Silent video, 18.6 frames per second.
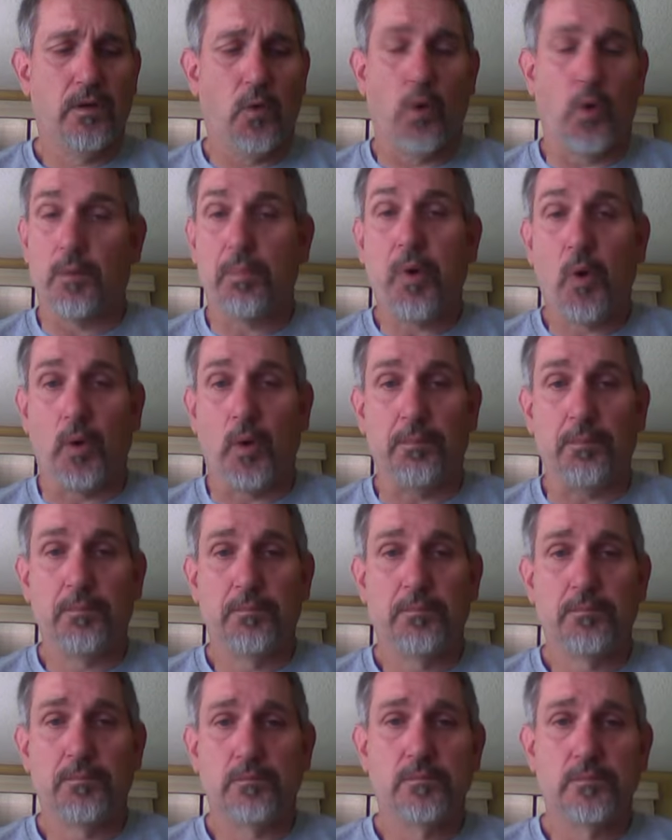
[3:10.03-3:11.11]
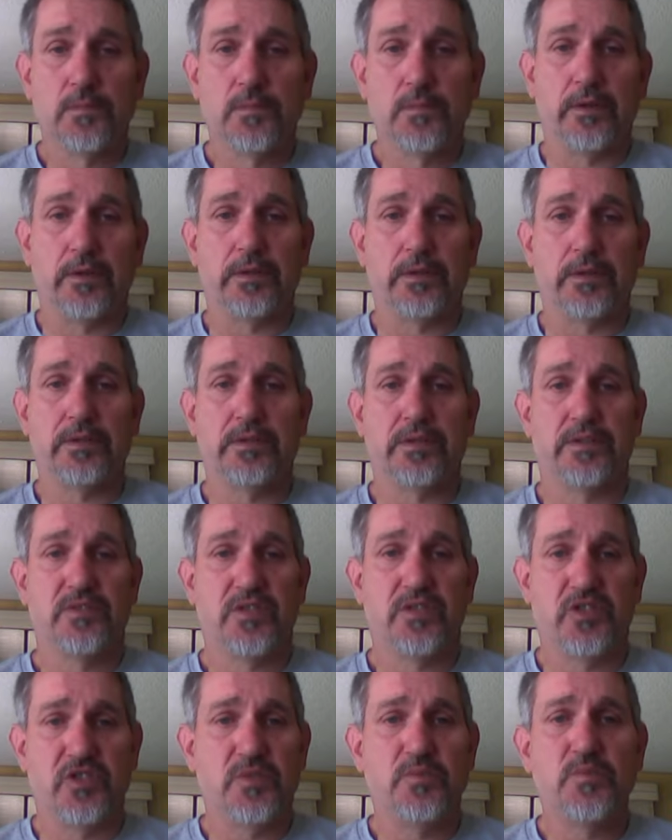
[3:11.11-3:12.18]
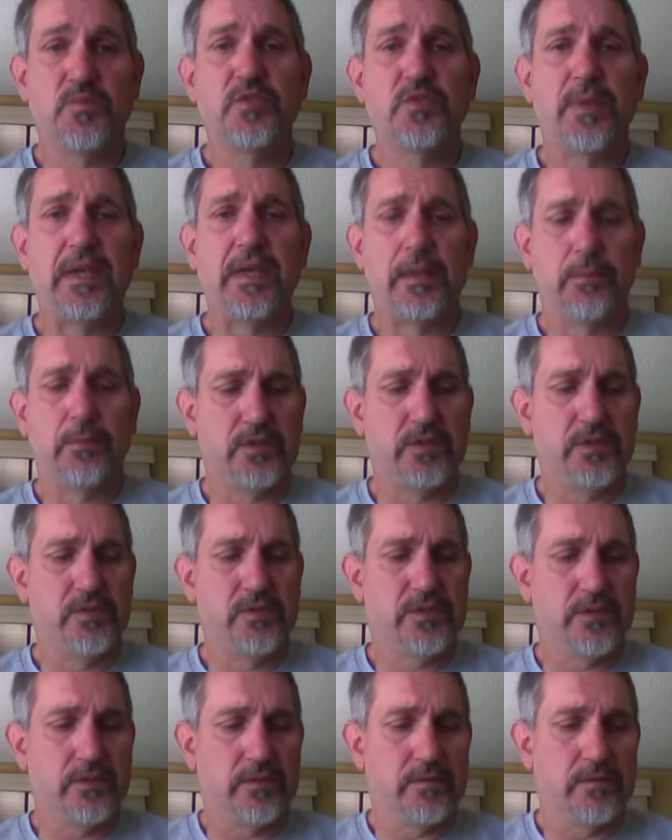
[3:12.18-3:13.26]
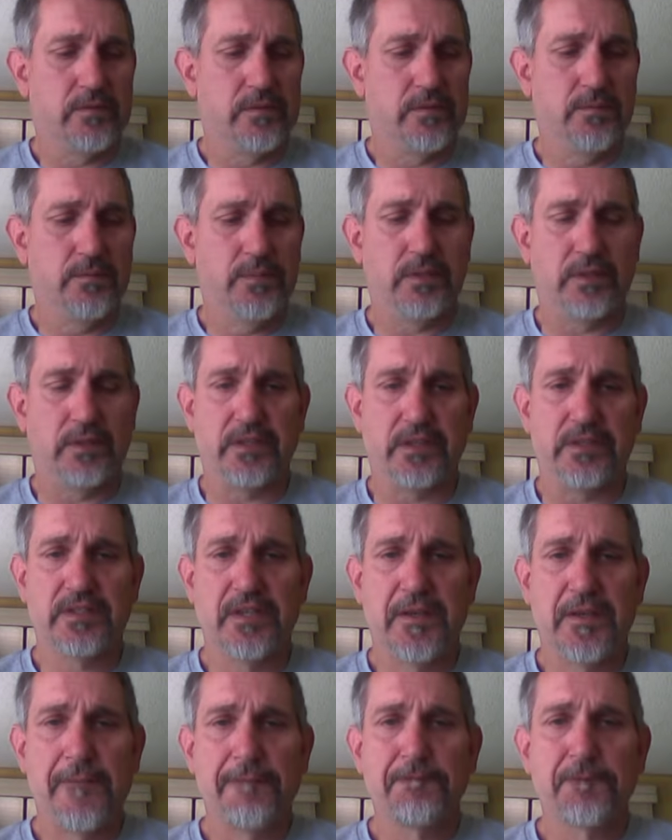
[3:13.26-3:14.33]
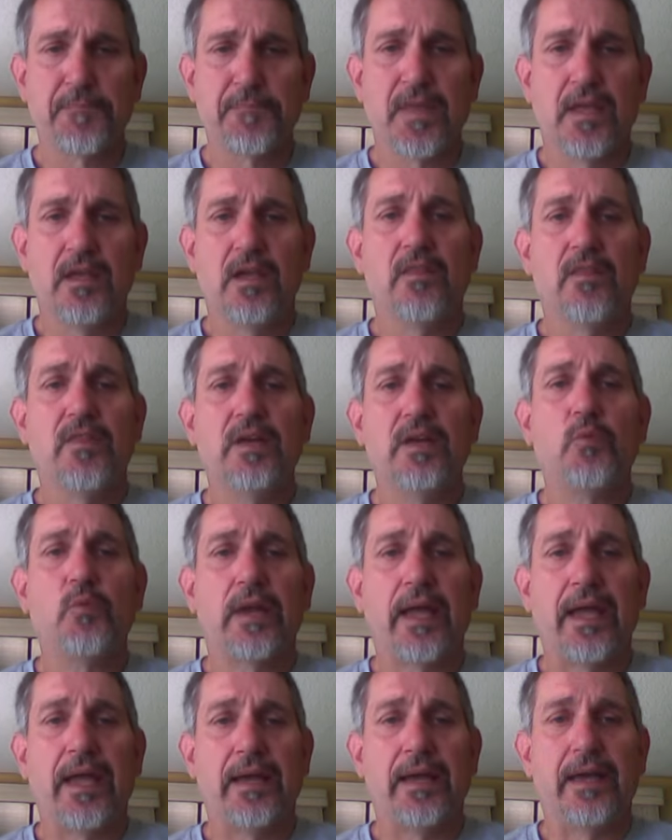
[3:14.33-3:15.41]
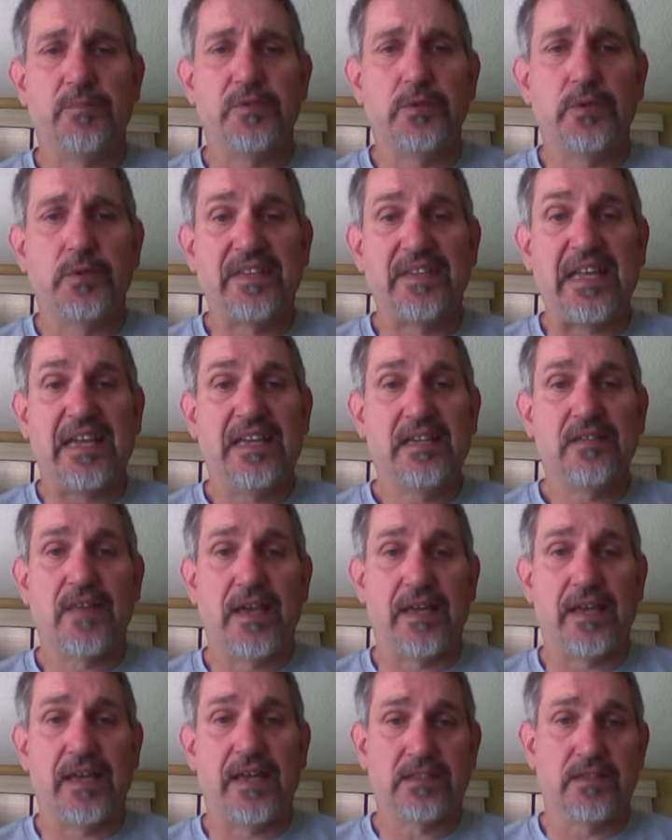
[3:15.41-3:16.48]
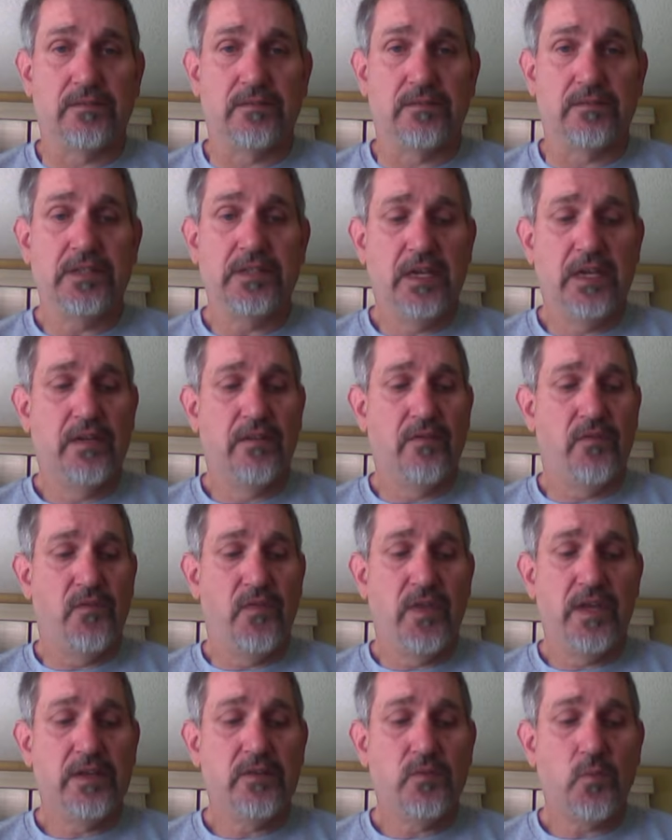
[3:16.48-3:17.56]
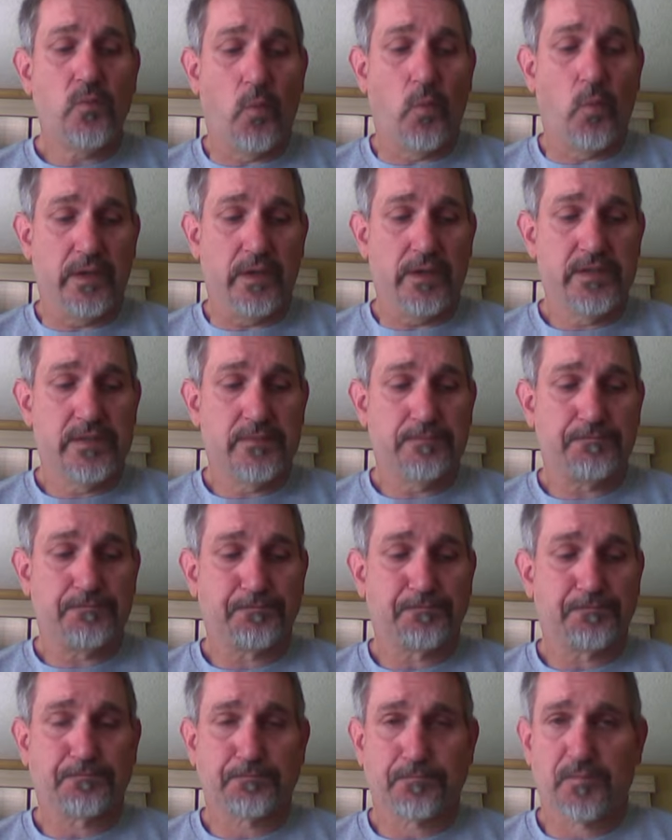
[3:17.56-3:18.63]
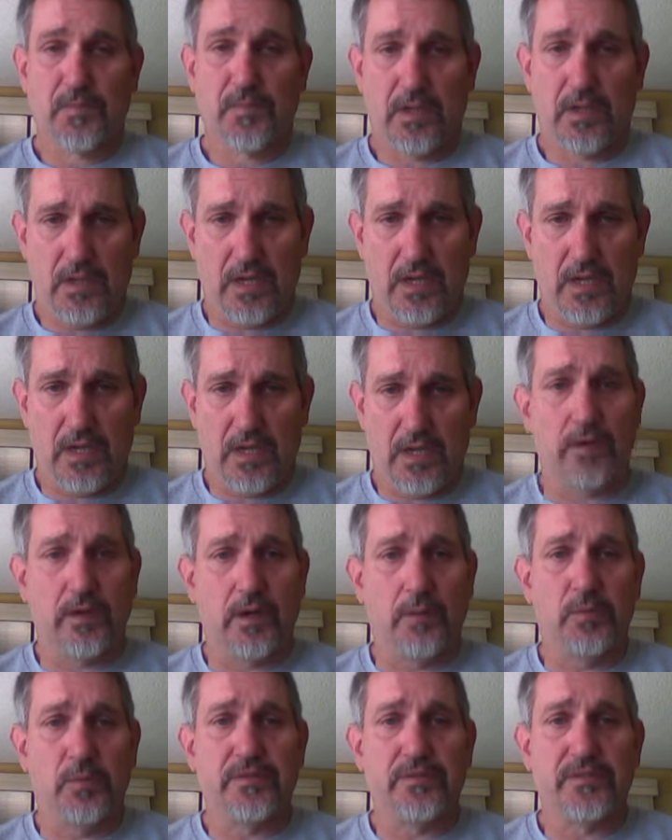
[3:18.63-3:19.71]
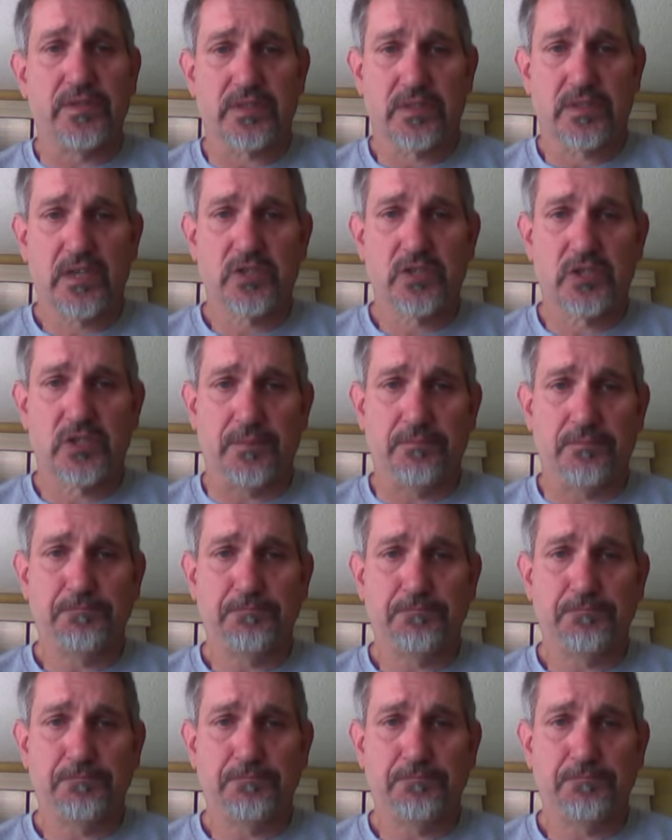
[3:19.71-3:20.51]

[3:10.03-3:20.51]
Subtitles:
or a poem, to be able to use their abilities. Then what I had them do at the end of that activity then was, after a brief discussion,